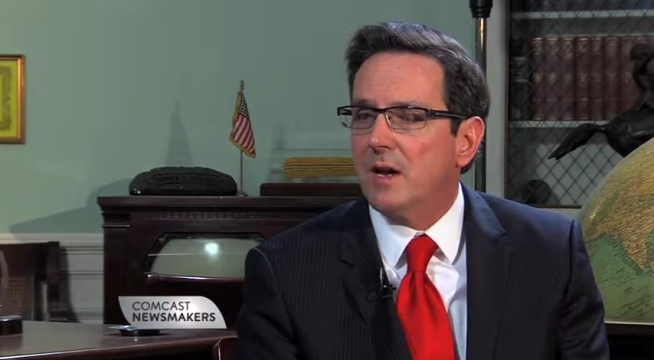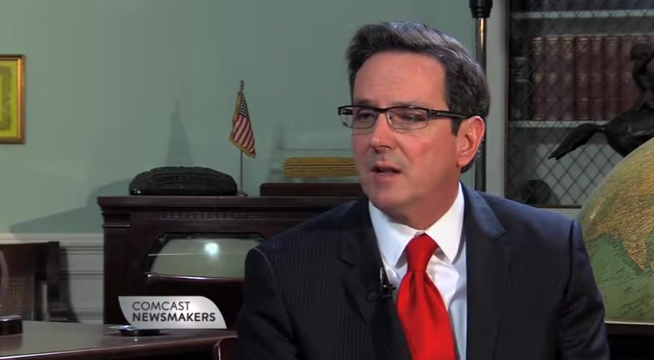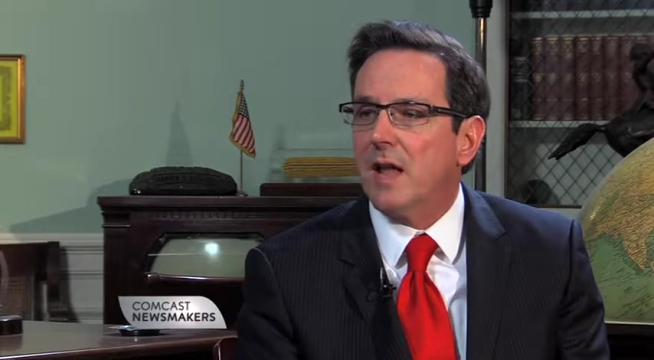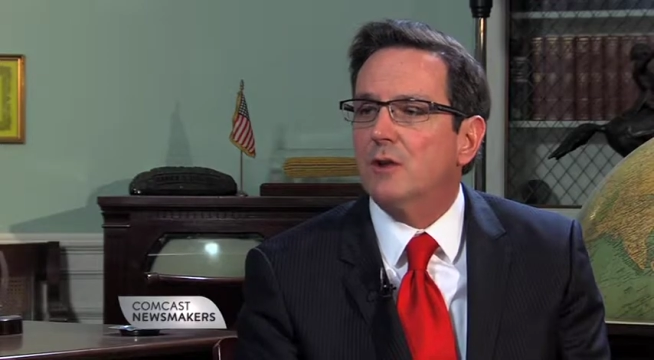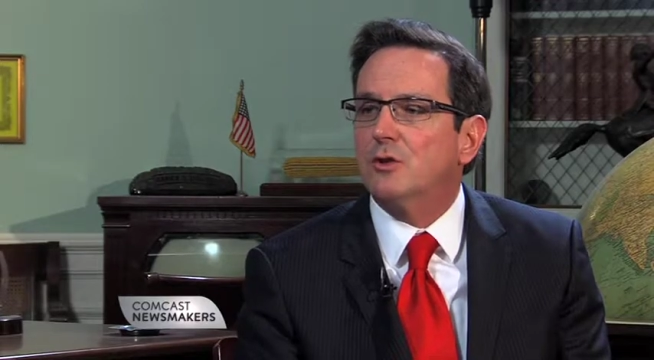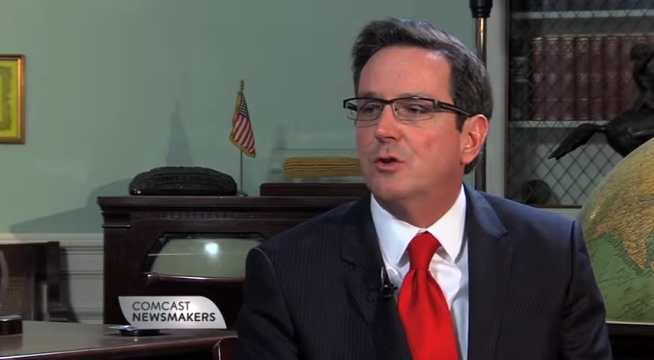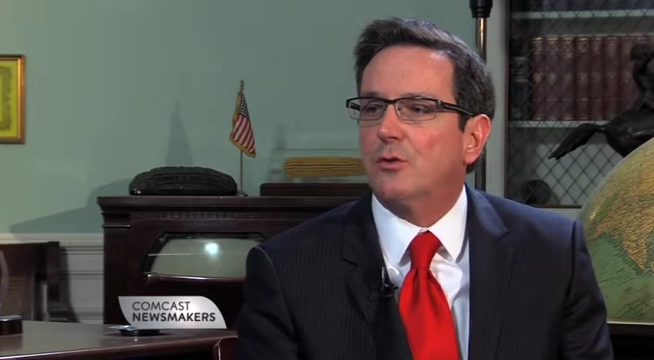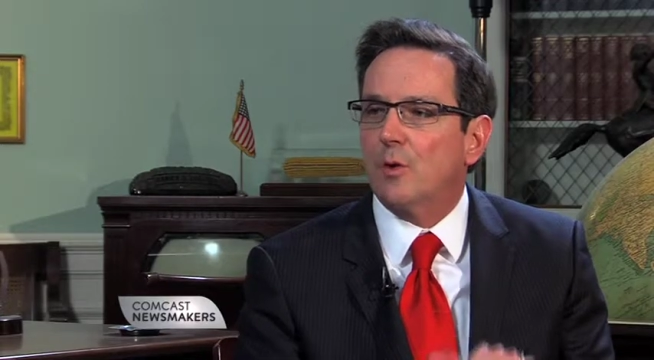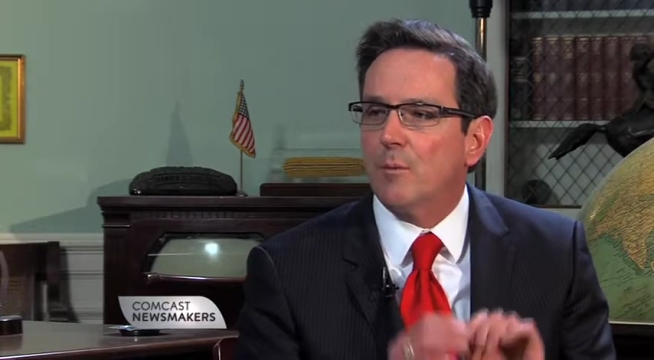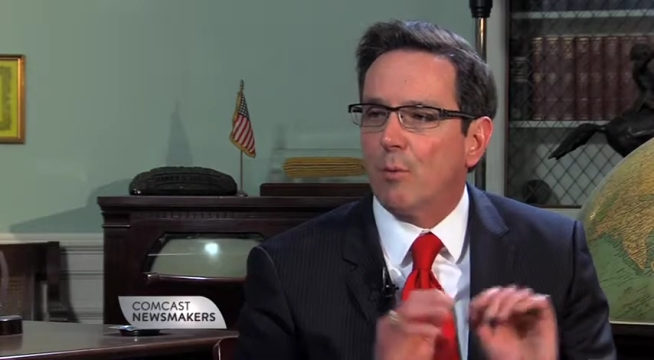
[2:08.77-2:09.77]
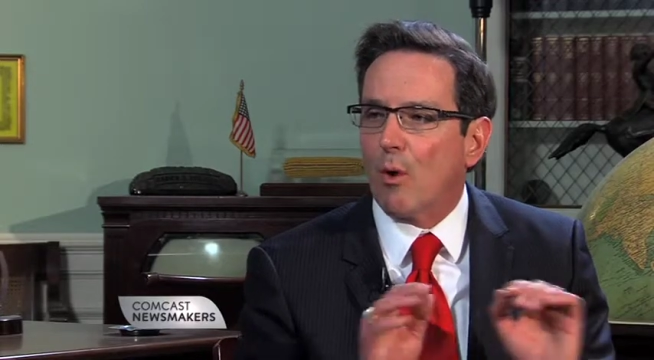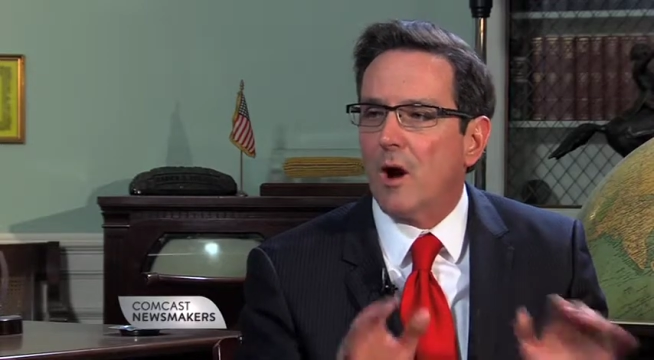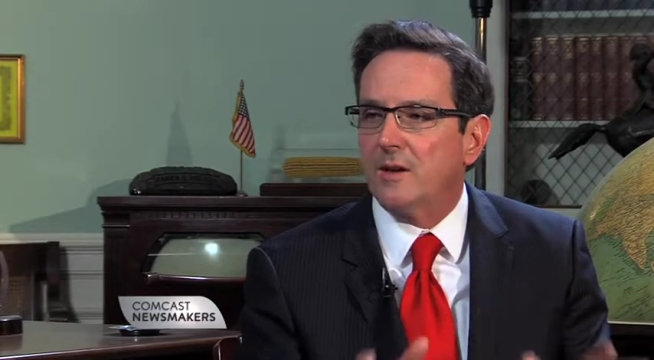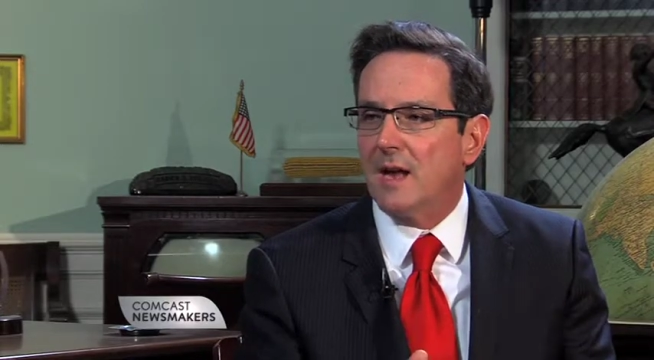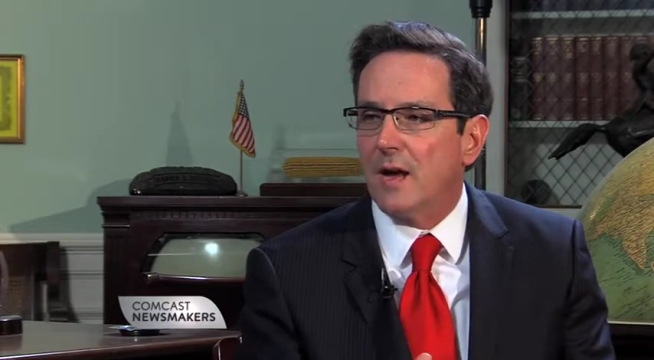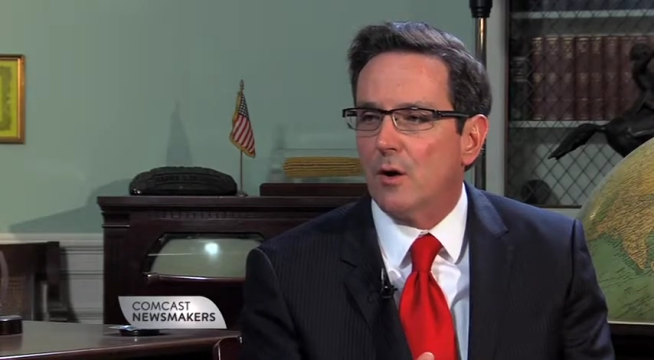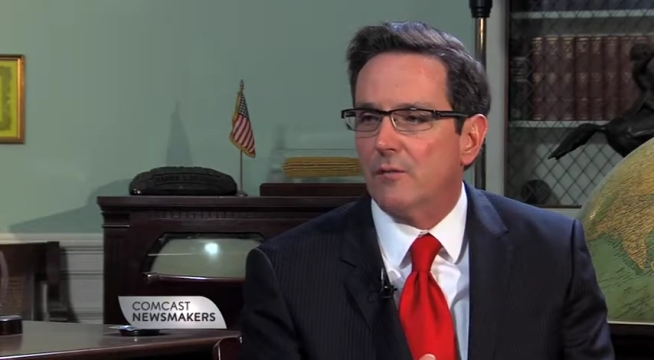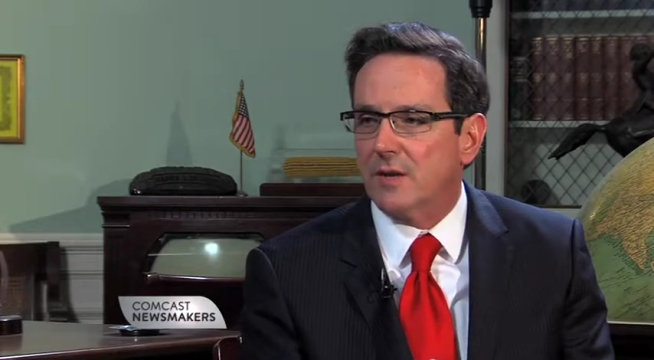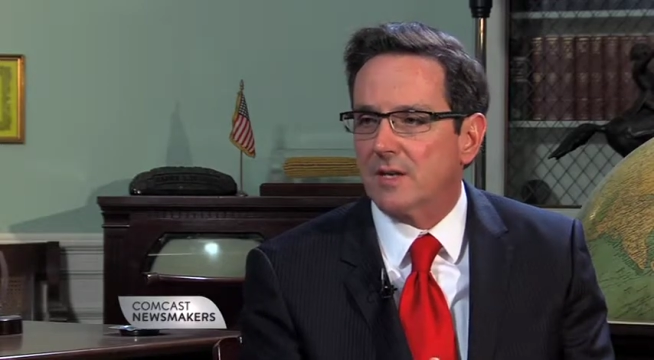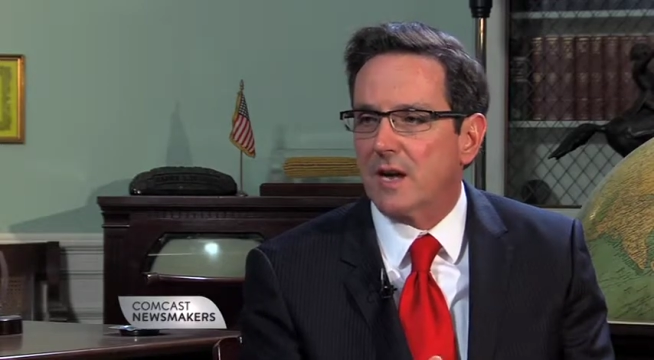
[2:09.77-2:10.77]
It allows you to throw a broad net
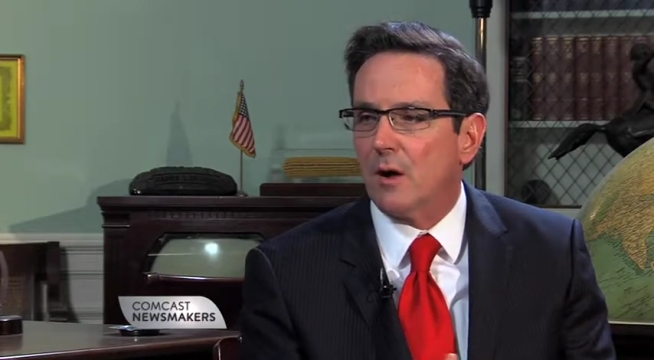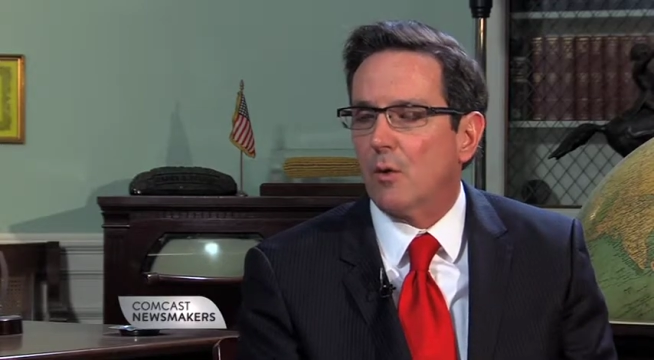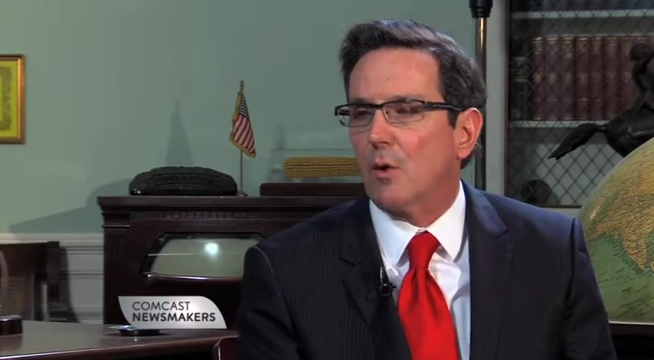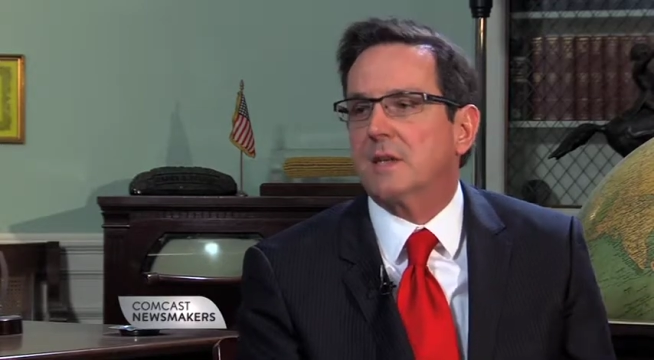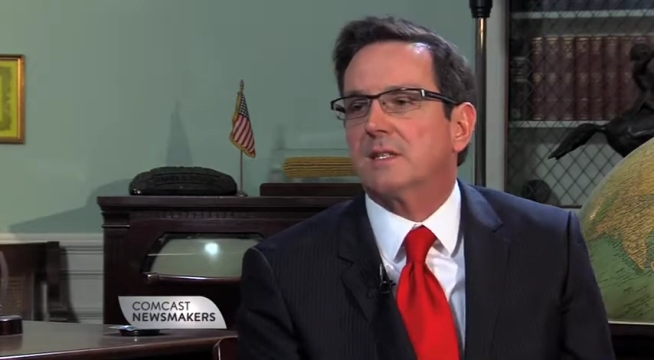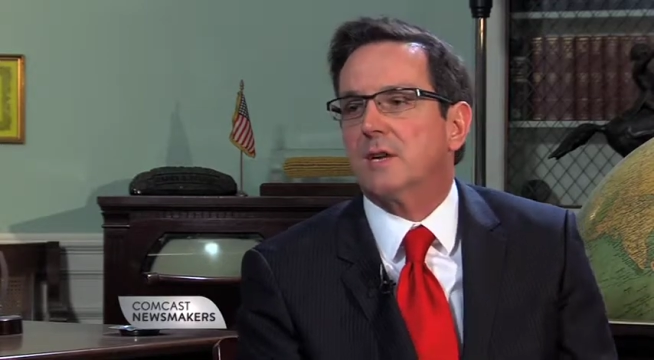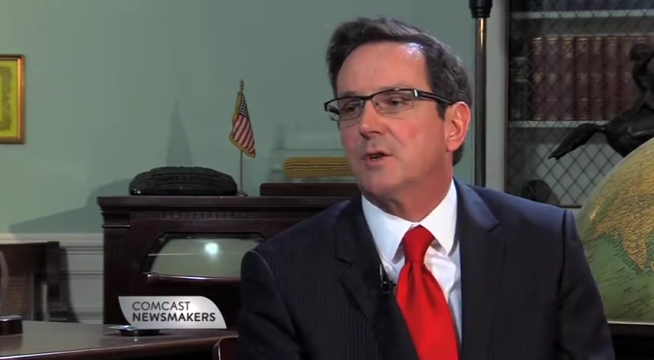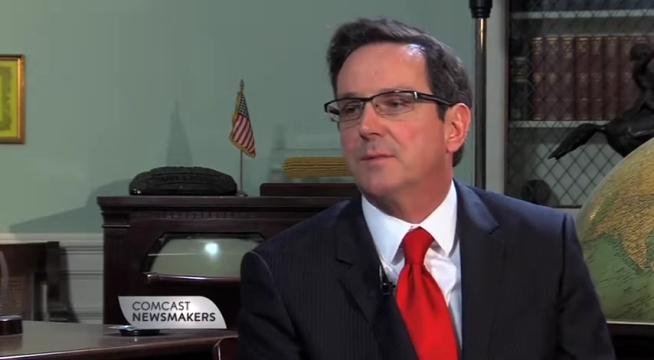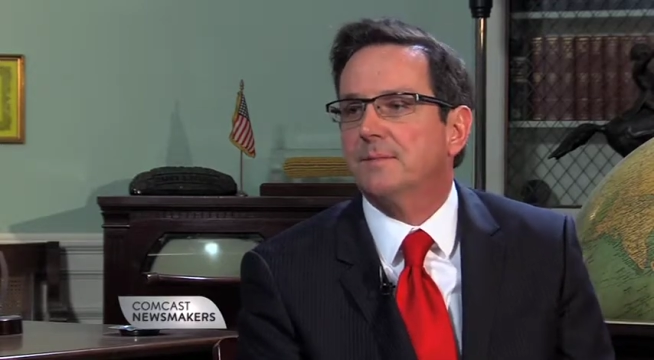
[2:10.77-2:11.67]
over the entire organization.